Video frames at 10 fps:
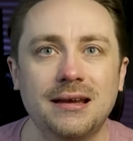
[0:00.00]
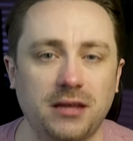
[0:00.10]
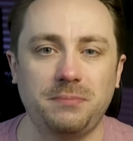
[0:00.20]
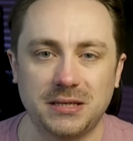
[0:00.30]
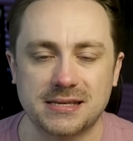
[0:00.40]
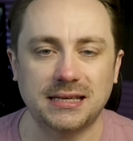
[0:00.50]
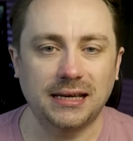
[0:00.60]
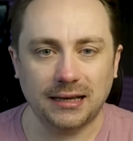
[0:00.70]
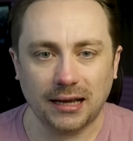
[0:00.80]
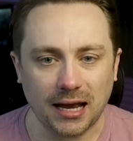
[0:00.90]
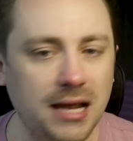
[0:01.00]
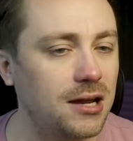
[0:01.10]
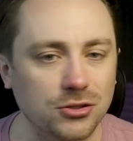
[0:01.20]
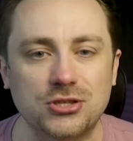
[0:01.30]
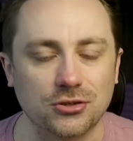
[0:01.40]
That being said, I
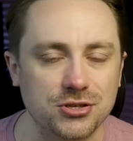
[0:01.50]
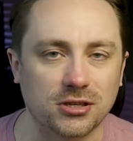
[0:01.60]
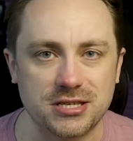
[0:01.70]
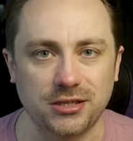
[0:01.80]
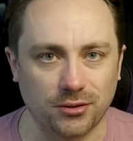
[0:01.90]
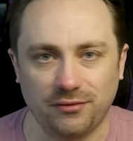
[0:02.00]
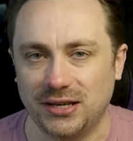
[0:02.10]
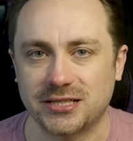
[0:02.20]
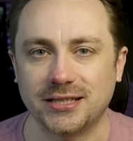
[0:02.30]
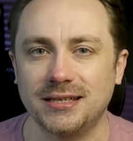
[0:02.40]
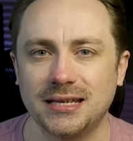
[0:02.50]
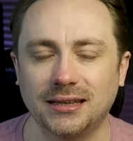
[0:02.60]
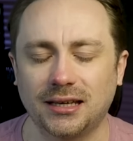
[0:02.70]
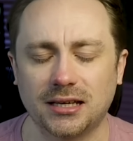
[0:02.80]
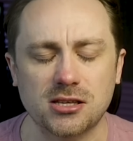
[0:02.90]
also saw Secret Invasion and didn't
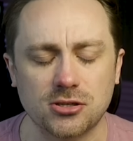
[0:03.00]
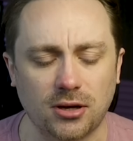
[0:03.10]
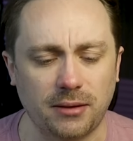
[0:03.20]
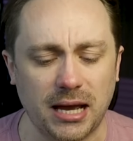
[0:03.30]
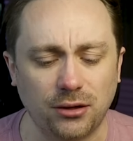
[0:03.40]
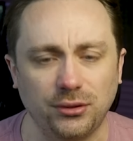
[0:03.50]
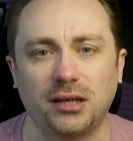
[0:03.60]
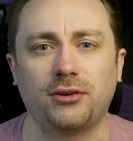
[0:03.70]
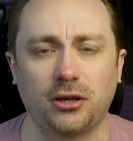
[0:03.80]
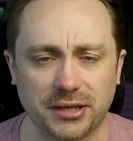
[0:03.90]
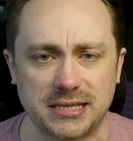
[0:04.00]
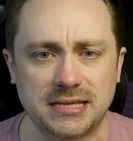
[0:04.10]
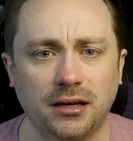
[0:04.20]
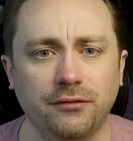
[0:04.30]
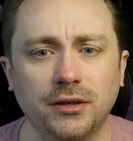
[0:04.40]
like it, so I don't love all this
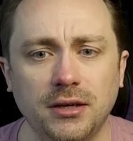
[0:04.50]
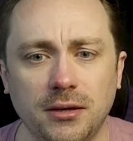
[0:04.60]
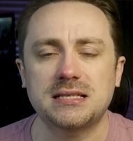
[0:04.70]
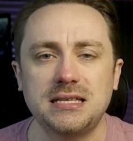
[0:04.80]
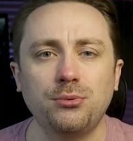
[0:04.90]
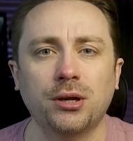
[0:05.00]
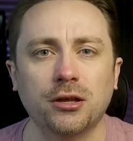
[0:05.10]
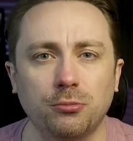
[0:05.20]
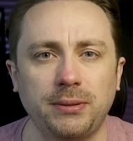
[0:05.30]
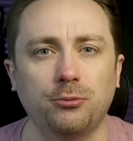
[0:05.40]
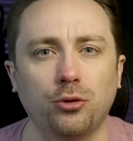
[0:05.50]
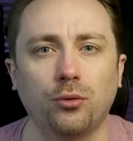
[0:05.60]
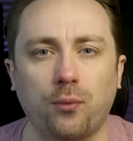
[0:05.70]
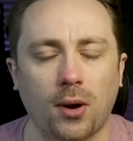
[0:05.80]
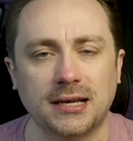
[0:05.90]
stuff. But, like, see what other people
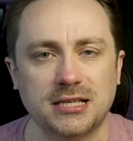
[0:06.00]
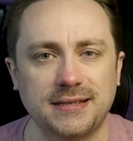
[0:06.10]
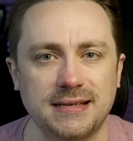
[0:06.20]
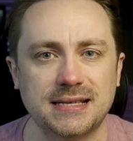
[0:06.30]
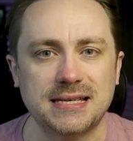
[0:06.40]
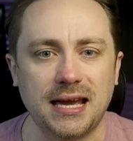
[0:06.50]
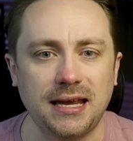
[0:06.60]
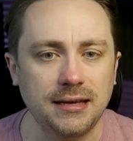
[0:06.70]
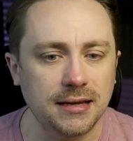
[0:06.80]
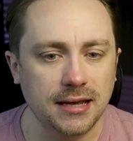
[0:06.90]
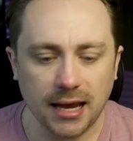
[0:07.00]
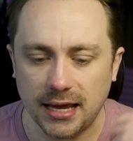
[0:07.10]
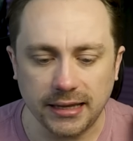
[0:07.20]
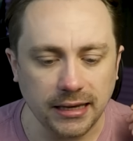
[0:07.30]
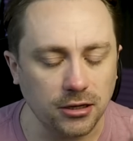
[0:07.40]
who've watched this say,
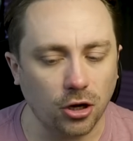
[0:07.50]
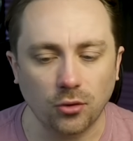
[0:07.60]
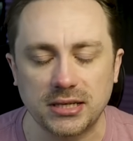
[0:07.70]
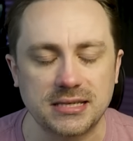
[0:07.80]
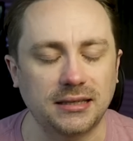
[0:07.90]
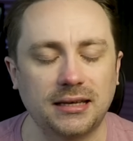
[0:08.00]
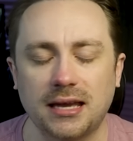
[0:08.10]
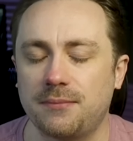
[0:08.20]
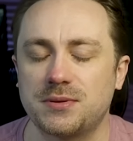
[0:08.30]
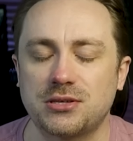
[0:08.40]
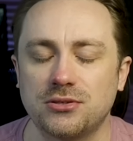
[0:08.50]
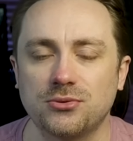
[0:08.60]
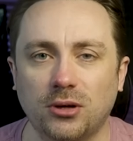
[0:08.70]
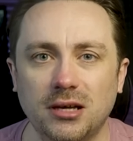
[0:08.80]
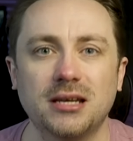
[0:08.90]
and then go into, like, episodes
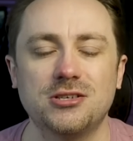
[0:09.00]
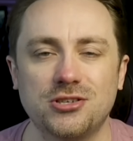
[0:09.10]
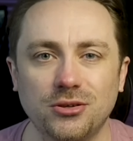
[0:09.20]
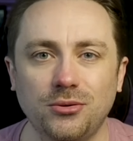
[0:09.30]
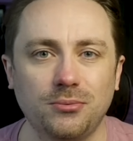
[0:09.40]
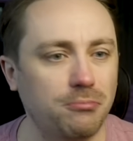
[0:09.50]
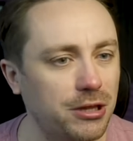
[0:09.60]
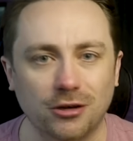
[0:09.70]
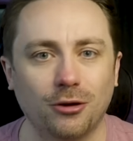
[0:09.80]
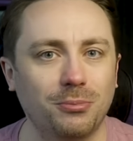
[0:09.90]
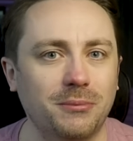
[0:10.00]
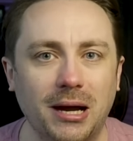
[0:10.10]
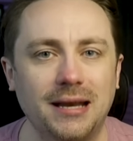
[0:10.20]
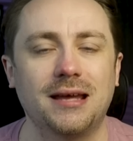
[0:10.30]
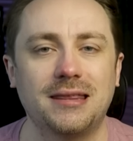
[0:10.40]
1 and 2 with an open
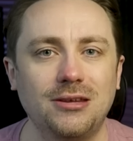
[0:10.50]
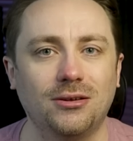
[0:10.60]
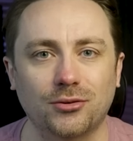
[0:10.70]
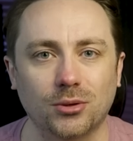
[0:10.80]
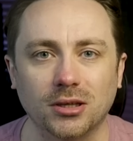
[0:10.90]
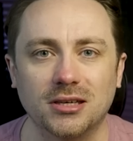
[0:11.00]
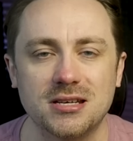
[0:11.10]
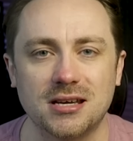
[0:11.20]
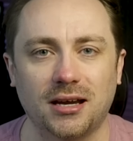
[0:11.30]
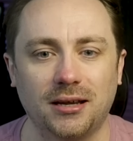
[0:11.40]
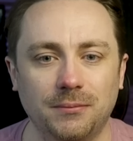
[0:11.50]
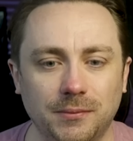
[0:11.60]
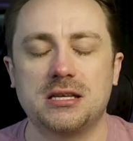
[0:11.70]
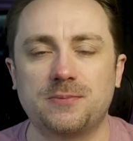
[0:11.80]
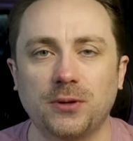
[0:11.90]
mind. I think you'll have a really good time.
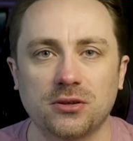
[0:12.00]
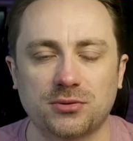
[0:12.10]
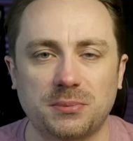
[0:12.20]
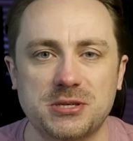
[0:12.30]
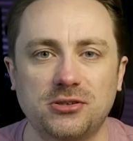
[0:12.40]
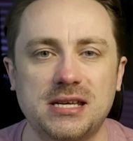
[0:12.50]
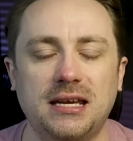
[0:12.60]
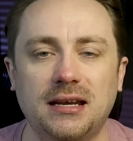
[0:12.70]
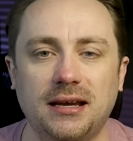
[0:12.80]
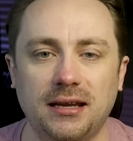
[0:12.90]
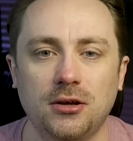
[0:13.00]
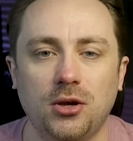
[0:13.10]
Alright, spoilers for episodes 8 and 9.